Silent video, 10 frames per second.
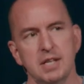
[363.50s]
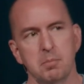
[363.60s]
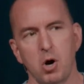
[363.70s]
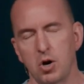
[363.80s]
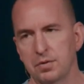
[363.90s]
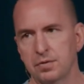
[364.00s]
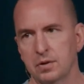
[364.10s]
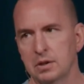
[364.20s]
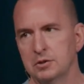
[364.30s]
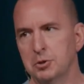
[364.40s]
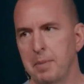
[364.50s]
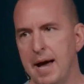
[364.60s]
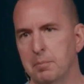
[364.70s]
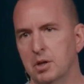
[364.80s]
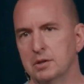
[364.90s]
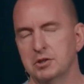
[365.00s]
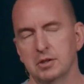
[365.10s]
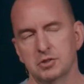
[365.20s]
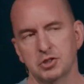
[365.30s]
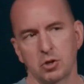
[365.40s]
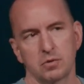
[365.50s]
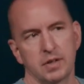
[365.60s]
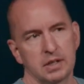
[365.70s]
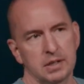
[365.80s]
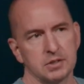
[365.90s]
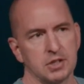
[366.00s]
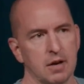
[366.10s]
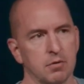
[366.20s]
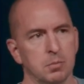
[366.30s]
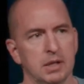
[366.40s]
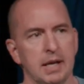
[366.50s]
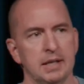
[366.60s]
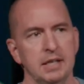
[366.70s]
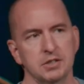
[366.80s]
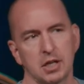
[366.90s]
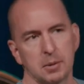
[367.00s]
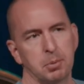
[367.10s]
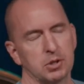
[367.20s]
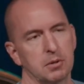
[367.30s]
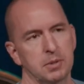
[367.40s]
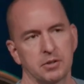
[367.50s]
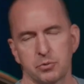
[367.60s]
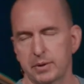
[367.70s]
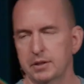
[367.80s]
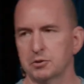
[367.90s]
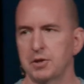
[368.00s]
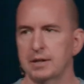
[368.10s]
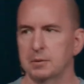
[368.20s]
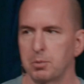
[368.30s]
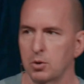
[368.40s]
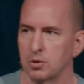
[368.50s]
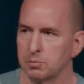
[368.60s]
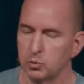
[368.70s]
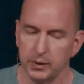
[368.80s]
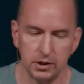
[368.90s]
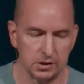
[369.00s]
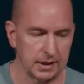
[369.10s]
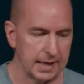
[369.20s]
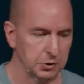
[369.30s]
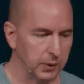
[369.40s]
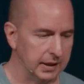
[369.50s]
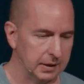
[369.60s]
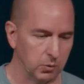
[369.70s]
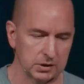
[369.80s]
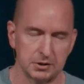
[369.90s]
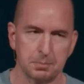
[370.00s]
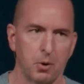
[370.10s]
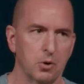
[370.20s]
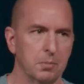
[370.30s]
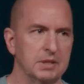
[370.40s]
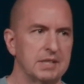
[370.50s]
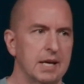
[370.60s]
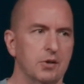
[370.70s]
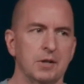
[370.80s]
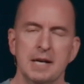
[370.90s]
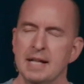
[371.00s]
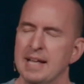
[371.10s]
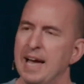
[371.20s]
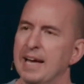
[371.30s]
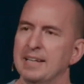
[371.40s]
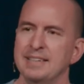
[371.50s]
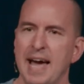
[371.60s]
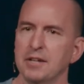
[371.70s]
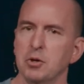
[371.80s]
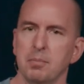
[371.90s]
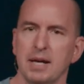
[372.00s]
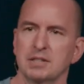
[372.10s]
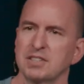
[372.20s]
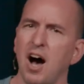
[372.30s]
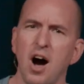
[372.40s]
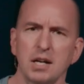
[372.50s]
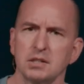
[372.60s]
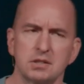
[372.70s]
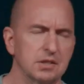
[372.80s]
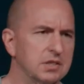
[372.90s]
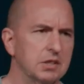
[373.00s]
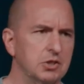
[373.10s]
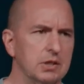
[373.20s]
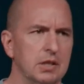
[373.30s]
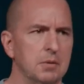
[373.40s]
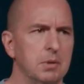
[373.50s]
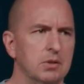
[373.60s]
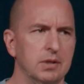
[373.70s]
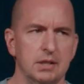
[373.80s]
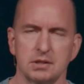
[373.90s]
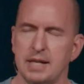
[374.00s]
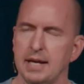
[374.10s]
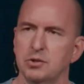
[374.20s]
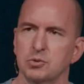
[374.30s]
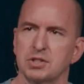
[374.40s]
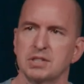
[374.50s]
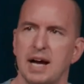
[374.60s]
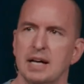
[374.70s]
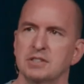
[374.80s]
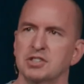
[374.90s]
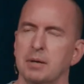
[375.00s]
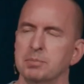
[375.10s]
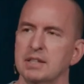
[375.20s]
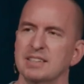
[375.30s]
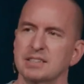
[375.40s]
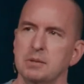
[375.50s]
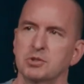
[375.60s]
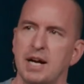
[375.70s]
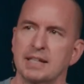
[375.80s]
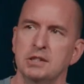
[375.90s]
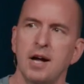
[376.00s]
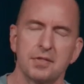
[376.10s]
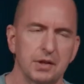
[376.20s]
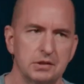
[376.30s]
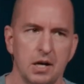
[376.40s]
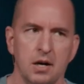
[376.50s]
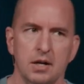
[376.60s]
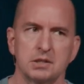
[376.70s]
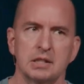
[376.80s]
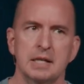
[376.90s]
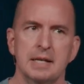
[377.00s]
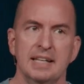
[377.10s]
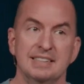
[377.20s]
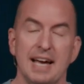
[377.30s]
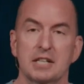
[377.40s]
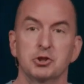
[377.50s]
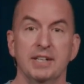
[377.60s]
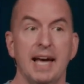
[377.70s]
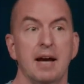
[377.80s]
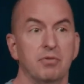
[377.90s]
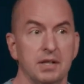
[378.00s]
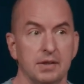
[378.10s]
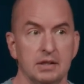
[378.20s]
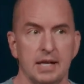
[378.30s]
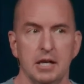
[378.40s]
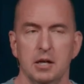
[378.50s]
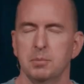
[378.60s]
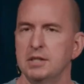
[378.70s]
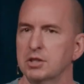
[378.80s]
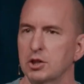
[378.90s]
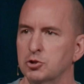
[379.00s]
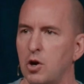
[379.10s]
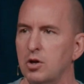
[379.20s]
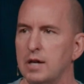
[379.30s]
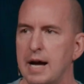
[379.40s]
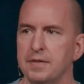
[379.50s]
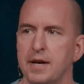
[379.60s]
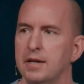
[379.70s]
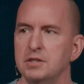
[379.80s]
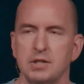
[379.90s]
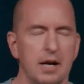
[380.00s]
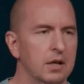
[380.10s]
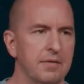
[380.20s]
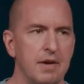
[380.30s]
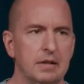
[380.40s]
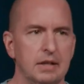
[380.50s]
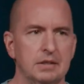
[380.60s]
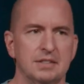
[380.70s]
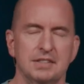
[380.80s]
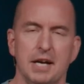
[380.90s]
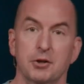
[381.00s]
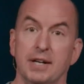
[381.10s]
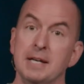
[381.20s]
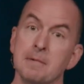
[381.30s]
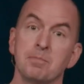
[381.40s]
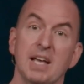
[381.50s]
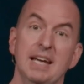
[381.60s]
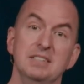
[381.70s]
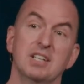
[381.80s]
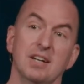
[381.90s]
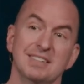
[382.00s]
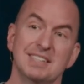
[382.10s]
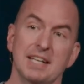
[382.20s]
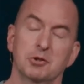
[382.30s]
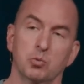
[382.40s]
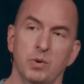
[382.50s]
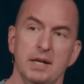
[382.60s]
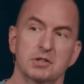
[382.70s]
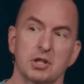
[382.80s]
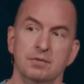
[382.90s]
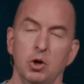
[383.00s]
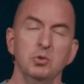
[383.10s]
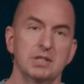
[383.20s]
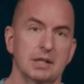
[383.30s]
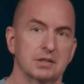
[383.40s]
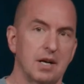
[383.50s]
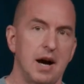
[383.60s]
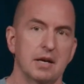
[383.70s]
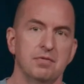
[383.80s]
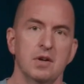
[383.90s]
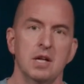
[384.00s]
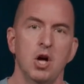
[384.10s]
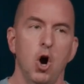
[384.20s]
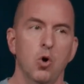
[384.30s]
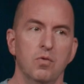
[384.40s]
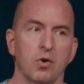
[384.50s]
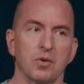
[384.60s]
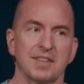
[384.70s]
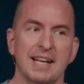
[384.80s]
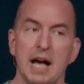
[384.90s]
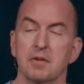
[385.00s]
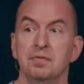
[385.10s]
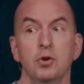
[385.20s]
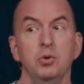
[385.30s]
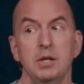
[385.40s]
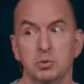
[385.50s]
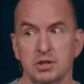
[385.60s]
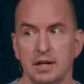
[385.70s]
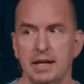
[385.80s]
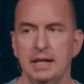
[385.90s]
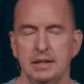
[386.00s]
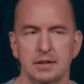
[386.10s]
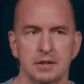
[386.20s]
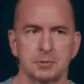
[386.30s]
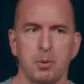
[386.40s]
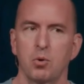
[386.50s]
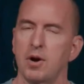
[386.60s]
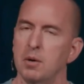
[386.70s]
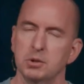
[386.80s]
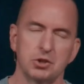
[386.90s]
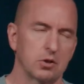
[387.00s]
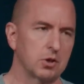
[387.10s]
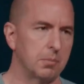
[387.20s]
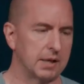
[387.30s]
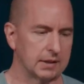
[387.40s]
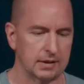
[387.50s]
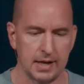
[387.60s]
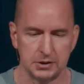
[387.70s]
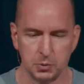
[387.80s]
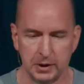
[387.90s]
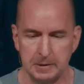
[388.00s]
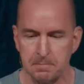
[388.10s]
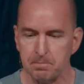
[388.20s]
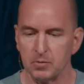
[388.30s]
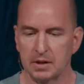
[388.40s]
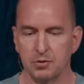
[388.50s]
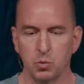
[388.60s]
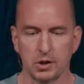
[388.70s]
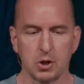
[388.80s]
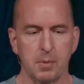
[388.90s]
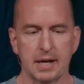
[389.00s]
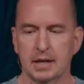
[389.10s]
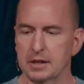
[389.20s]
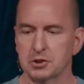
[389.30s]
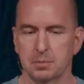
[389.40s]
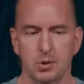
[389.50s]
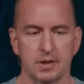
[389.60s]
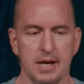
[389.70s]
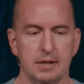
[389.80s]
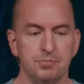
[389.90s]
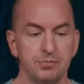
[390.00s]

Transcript: them off to Babylon to serve in his government, and he's going to put them in a three year training program. And we looked last week at what this program entailed, and Daniel makes the oddest decision in the middle of this. Daniel decides something that seems like nothing to us is actually everything to him. He's going to draw a line there, he's not going to violate his integrity. He's going to take the risk of losing his life over the kind of food he was going to eat in this program. We talked all about that last week if you want to go back and catch up on that.